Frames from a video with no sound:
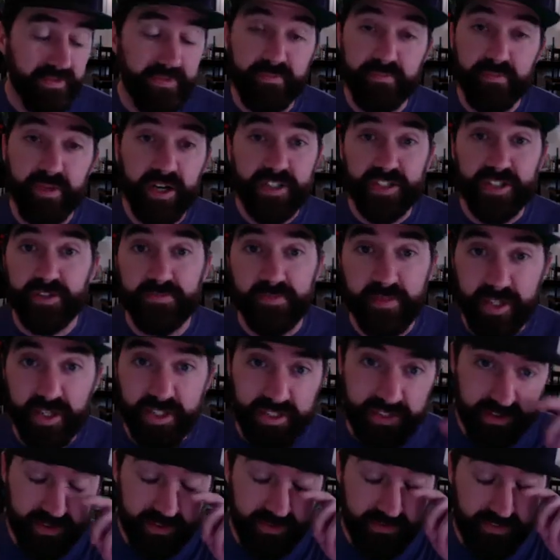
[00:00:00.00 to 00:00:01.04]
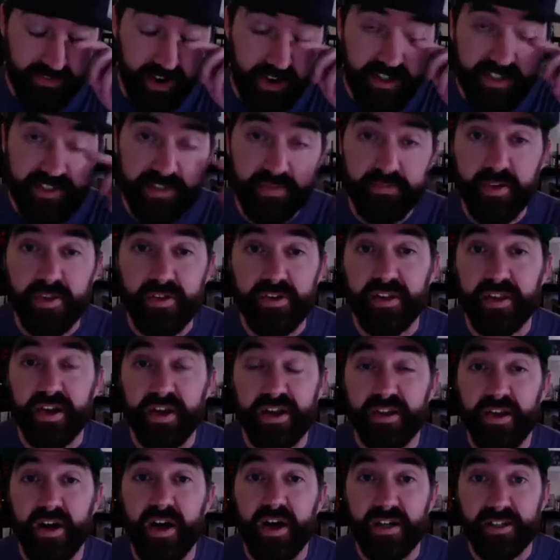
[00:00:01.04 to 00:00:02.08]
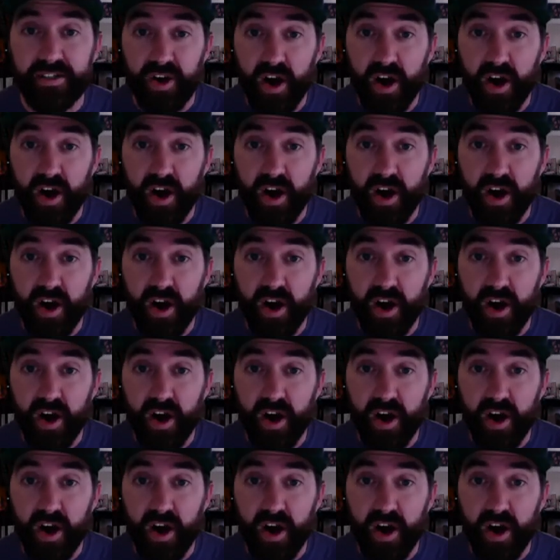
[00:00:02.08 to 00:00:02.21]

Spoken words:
much very similar to like not